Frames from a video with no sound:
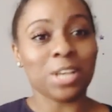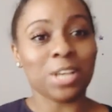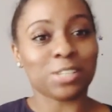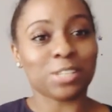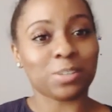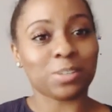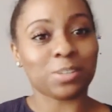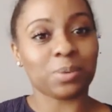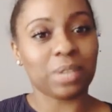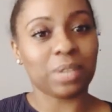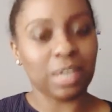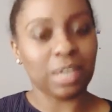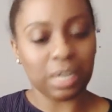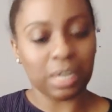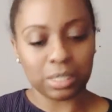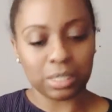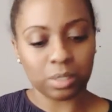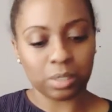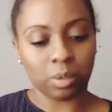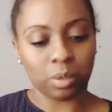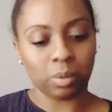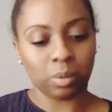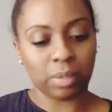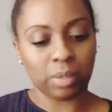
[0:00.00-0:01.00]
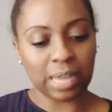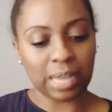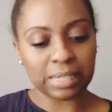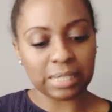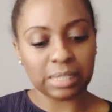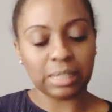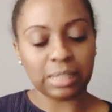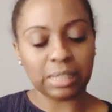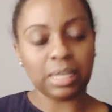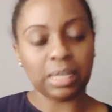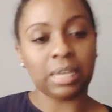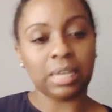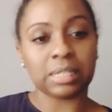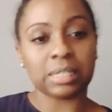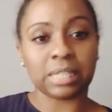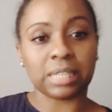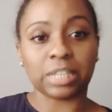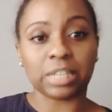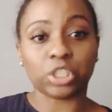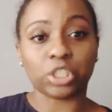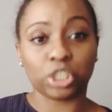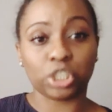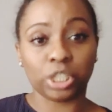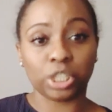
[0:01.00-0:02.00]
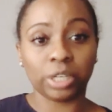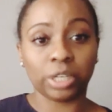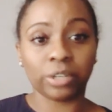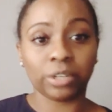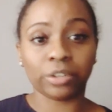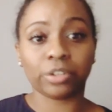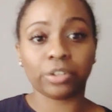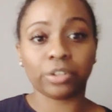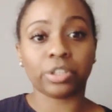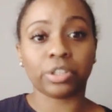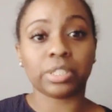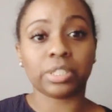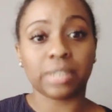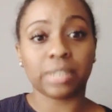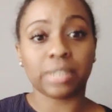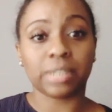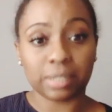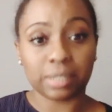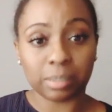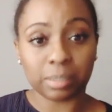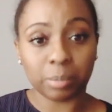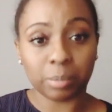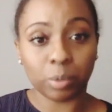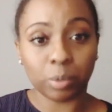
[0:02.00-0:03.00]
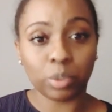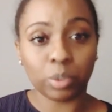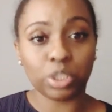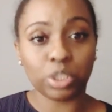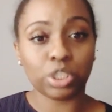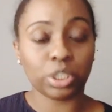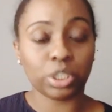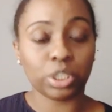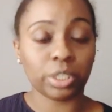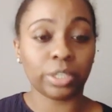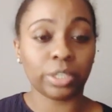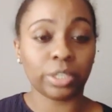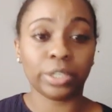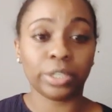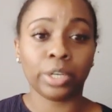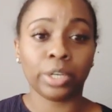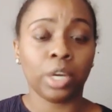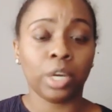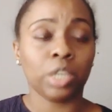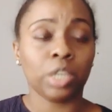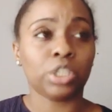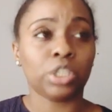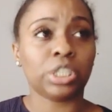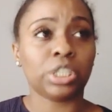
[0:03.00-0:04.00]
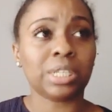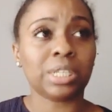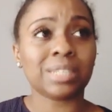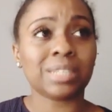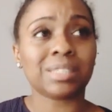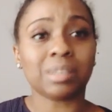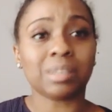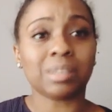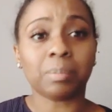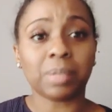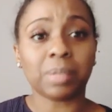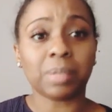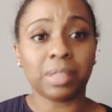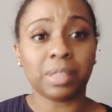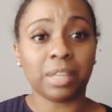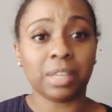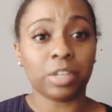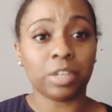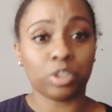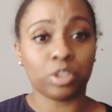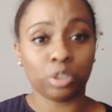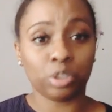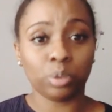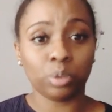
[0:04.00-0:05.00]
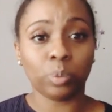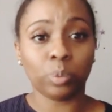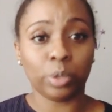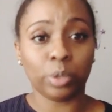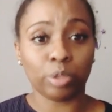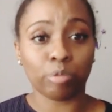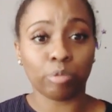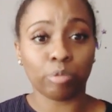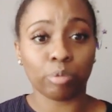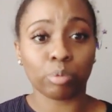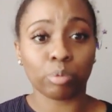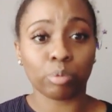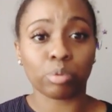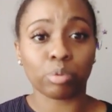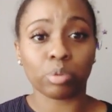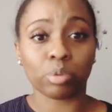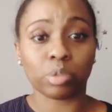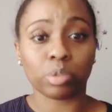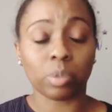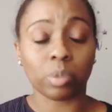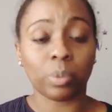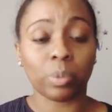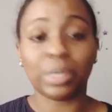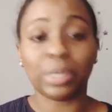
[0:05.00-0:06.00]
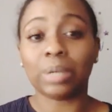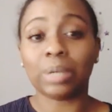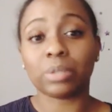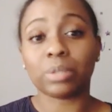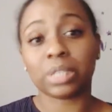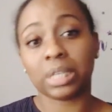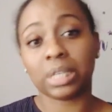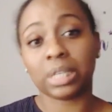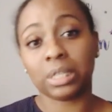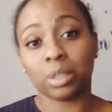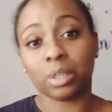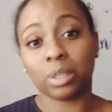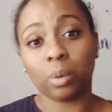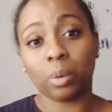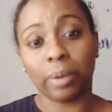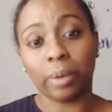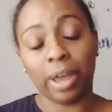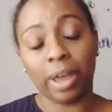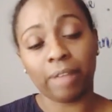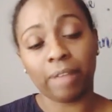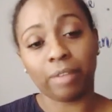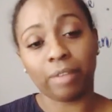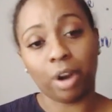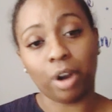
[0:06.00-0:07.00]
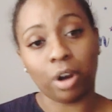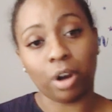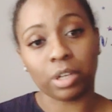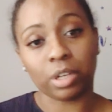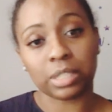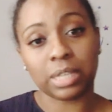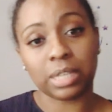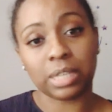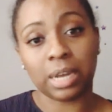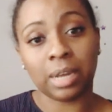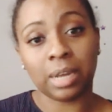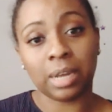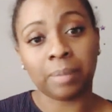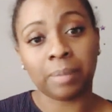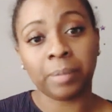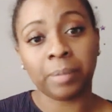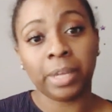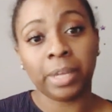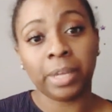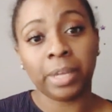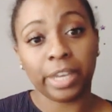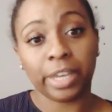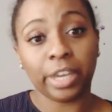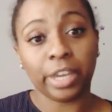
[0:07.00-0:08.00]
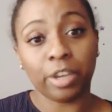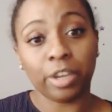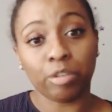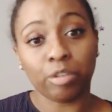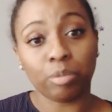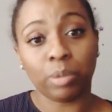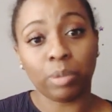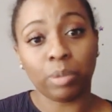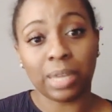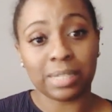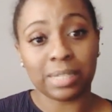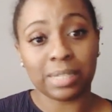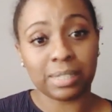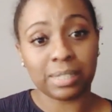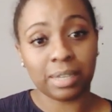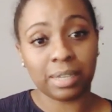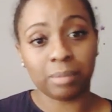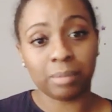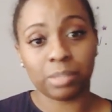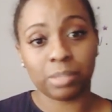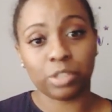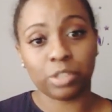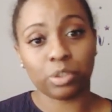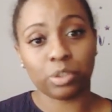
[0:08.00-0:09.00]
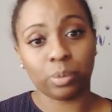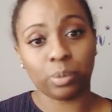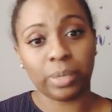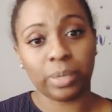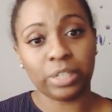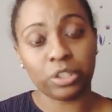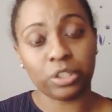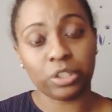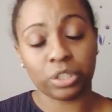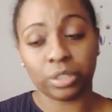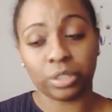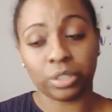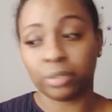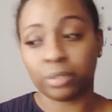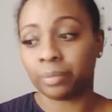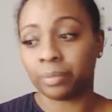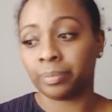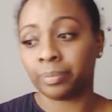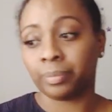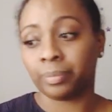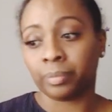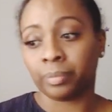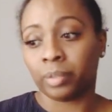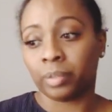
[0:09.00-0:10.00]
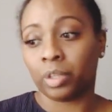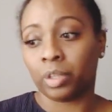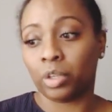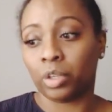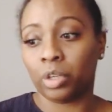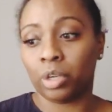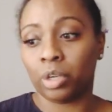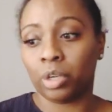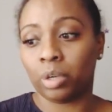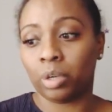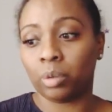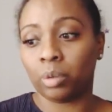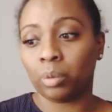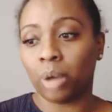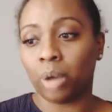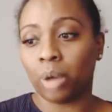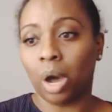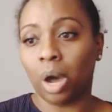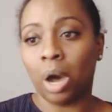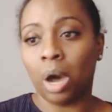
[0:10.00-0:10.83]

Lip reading: So yeah, so that's the thing. It's like, share your testimony, share something that you went through so someone else can don't have a harder time getting through that same situation, you know?